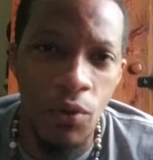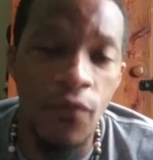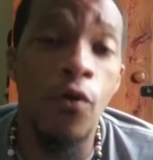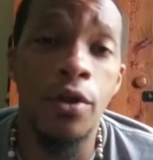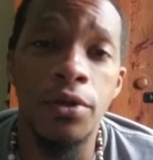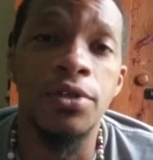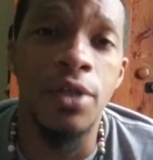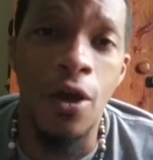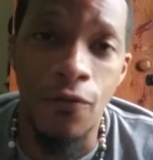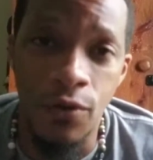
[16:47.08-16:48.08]
for
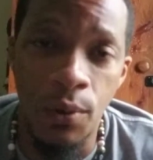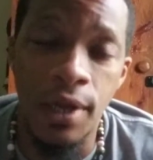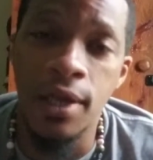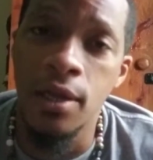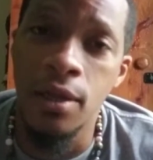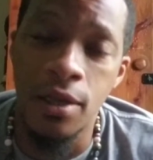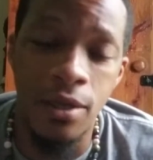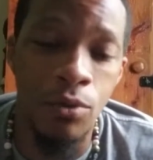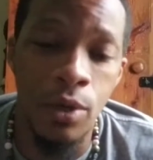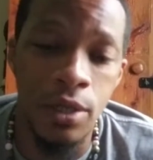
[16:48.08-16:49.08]
yourself. You want
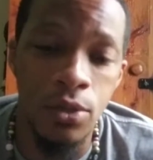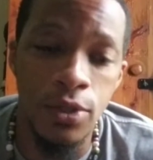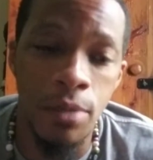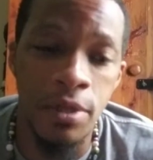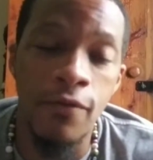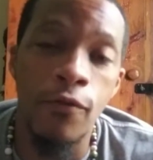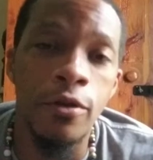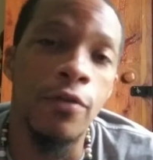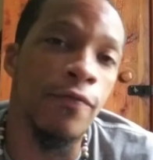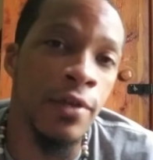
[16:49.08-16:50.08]
to do something for
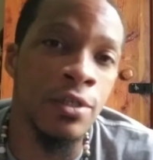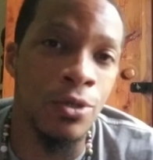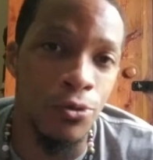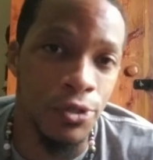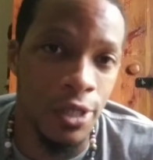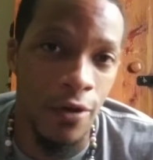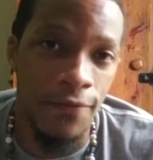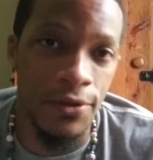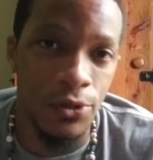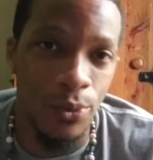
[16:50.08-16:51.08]
your physical self
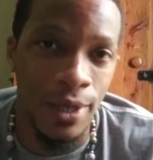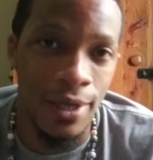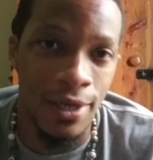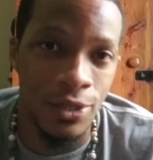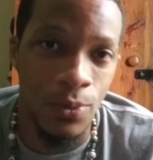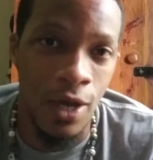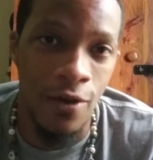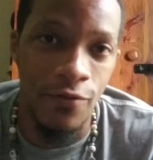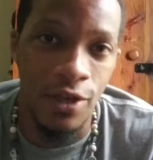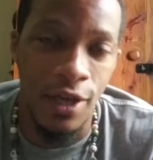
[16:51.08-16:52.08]
this weekend as well,
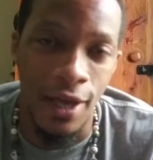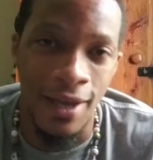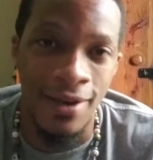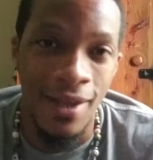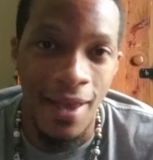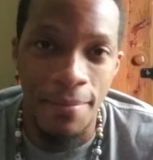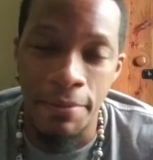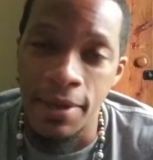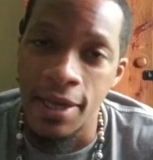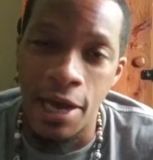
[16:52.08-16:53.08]
if you can.
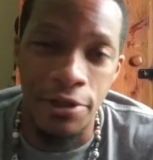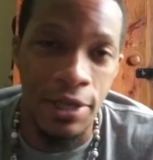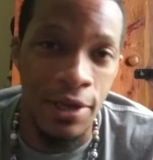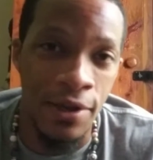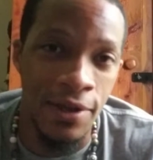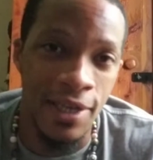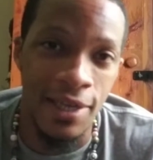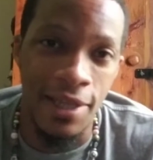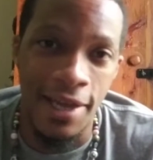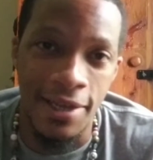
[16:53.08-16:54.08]
Maybe get out there and get
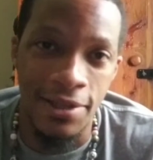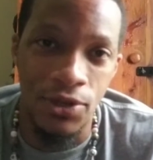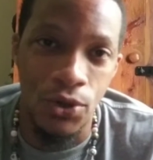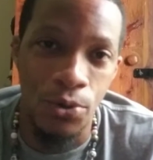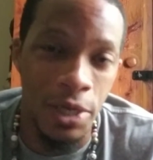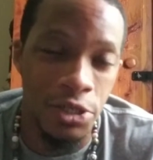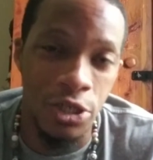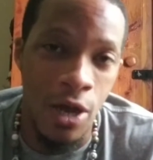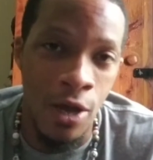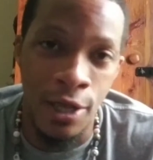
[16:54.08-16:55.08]
like a little quick
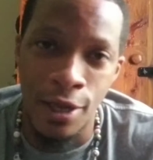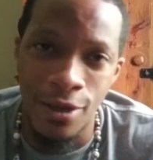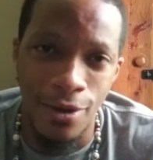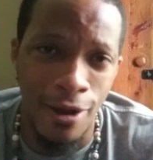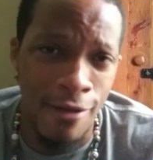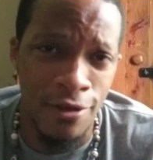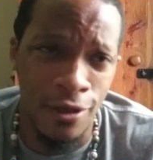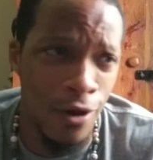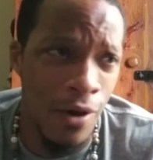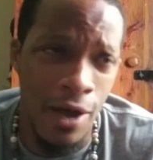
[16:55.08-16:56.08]
jog in. You don't have to
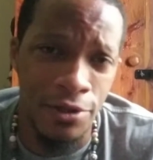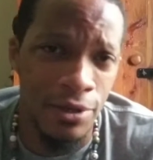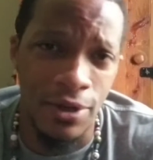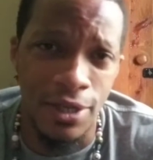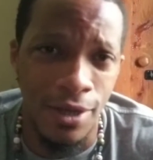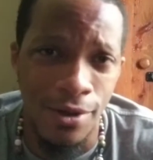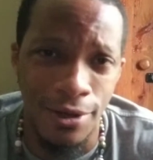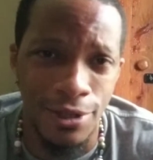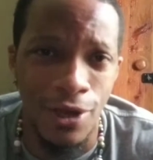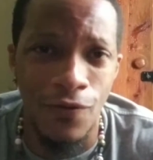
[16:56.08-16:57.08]
go out there and kill
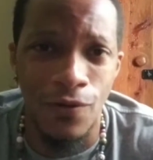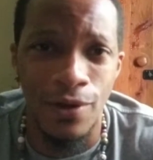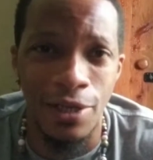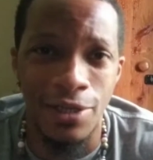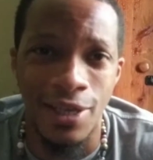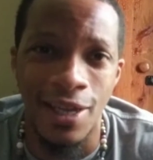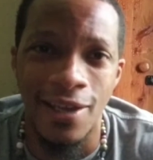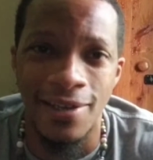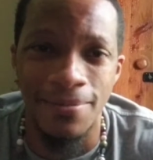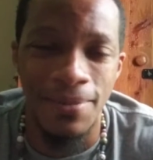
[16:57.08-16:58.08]
yourself or
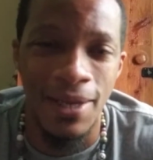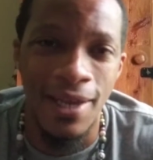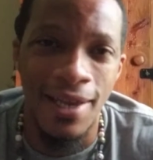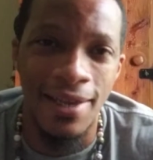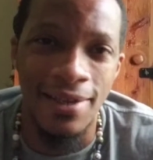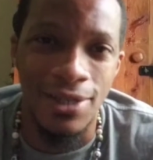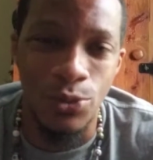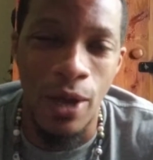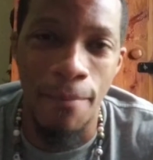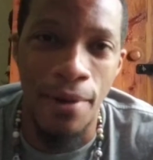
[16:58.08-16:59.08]
anything and
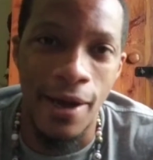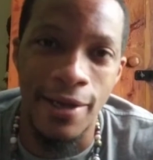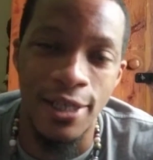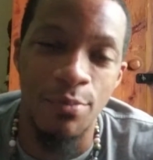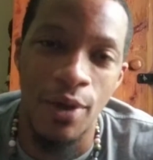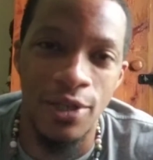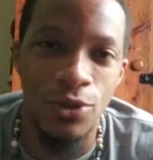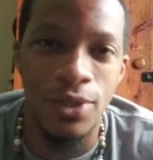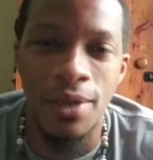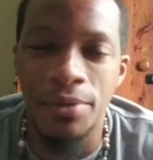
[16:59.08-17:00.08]
sweat buckets, but do
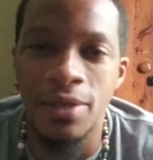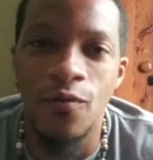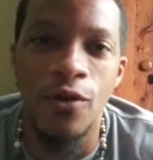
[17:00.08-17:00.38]
something for